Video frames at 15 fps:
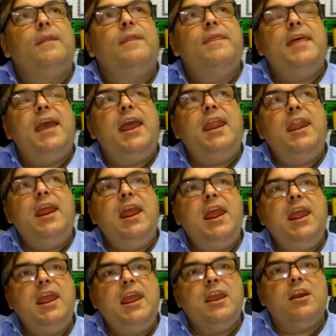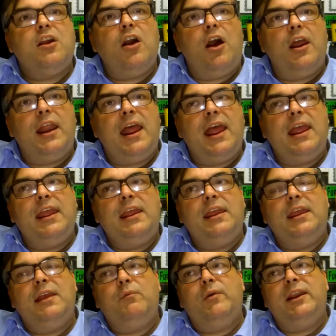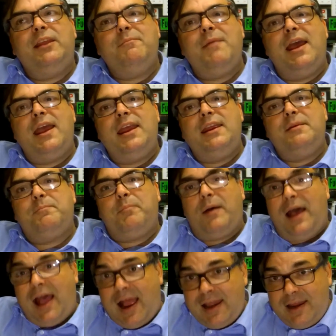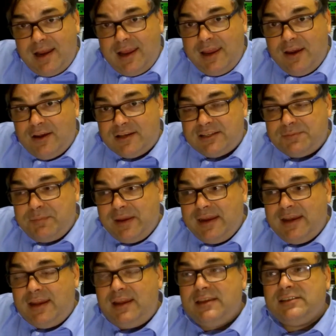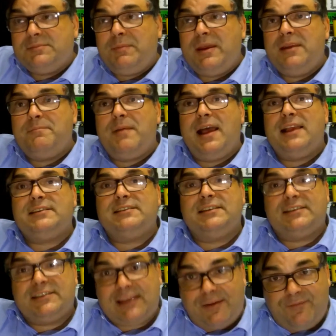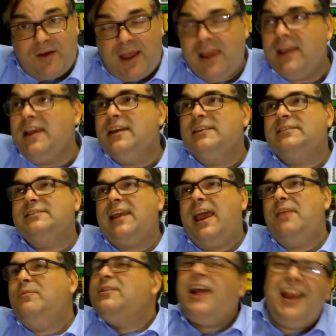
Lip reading: Then he got a, when he made partner, he got a Speedmaster Sapphire Sandwich.